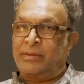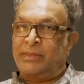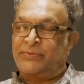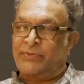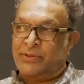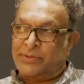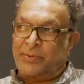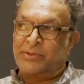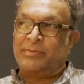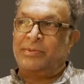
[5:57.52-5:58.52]
as far as
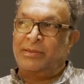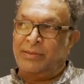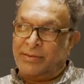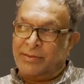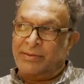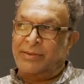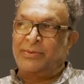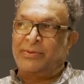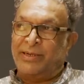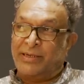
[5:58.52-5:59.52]
possible,
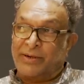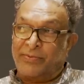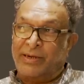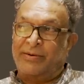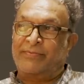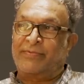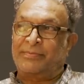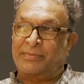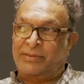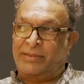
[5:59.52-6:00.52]
get away
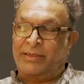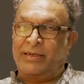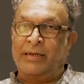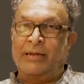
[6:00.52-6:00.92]
from the thing.